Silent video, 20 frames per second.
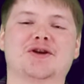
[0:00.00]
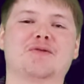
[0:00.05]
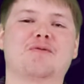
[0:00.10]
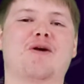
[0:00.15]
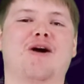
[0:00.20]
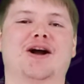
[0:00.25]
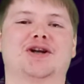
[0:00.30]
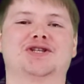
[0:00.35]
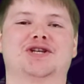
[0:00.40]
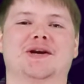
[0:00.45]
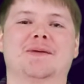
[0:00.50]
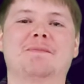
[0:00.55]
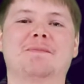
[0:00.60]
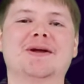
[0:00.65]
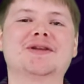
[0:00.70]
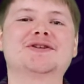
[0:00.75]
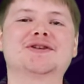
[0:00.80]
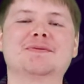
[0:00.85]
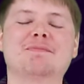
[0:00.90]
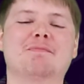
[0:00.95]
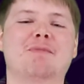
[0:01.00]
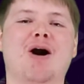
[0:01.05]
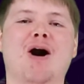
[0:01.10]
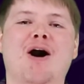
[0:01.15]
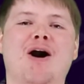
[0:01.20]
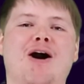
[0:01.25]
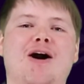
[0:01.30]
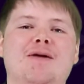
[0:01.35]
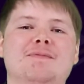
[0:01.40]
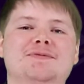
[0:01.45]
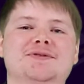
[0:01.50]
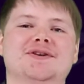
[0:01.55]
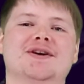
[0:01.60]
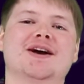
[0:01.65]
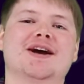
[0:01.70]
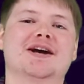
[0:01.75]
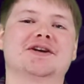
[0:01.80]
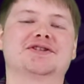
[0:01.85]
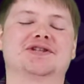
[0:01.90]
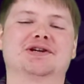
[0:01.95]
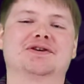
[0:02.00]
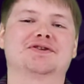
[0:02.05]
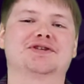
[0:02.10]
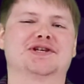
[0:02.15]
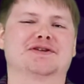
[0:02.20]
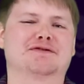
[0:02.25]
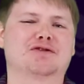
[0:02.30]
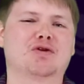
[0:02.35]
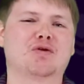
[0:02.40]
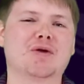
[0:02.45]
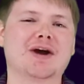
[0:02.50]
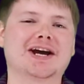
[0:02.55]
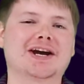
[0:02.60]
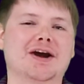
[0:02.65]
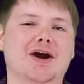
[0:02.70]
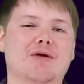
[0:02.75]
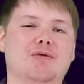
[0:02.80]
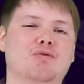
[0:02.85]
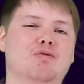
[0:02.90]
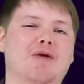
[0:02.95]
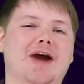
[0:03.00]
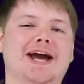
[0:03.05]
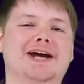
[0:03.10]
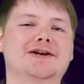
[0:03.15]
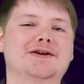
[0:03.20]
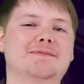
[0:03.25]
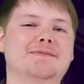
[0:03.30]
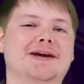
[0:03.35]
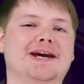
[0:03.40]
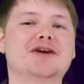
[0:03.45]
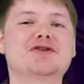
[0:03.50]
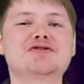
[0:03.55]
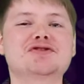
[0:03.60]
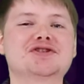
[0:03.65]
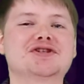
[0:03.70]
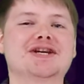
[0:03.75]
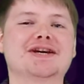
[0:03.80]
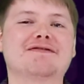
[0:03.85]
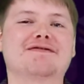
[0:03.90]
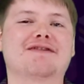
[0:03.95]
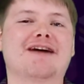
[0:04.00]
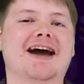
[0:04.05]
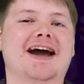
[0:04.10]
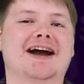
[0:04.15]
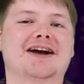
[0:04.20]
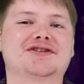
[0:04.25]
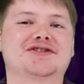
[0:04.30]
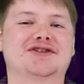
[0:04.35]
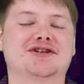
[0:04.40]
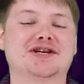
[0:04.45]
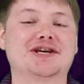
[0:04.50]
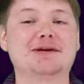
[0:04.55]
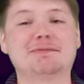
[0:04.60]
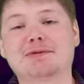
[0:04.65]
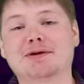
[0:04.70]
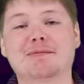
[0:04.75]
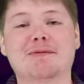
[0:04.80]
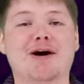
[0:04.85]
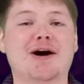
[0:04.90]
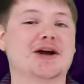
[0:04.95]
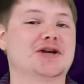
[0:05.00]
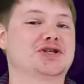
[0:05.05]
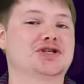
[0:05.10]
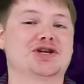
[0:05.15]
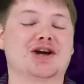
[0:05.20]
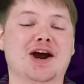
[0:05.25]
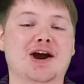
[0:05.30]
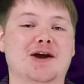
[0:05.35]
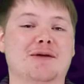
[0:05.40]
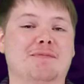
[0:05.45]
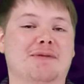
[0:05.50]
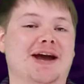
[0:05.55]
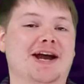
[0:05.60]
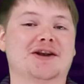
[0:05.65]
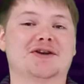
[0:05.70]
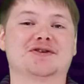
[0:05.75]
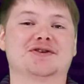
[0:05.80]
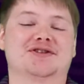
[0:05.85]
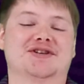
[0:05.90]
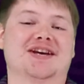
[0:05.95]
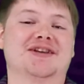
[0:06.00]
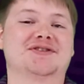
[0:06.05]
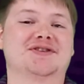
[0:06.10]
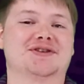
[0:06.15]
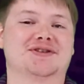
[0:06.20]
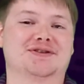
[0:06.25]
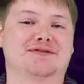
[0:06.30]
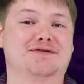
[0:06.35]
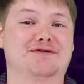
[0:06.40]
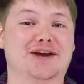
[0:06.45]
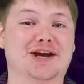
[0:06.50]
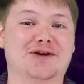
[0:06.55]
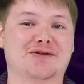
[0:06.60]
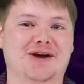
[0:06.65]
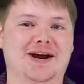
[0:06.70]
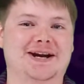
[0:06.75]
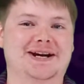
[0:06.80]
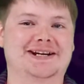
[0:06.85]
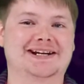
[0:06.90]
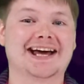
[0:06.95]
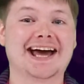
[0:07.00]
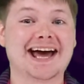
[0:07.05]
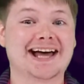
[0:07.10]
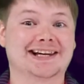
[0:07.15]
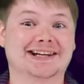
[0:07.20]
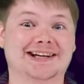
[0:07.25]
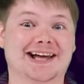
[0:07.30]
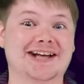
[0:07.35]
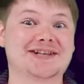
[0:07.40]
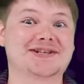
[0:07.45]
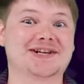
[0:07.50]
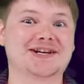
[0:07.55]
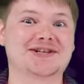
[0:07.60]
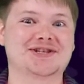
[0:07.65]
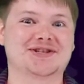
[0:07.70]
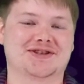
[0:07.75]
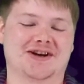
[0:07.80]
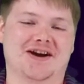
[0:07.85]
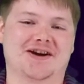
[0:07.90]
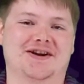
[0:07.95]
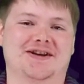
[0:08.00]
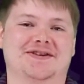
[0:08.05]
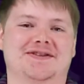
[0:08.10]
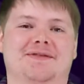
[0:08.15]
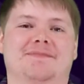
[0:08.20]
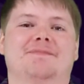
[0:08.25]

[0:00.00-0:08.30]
you're watching Bits and Bobs, a series of quick, random, interesting facts to keep your mind sharp and your senses invigorated. Let's get started.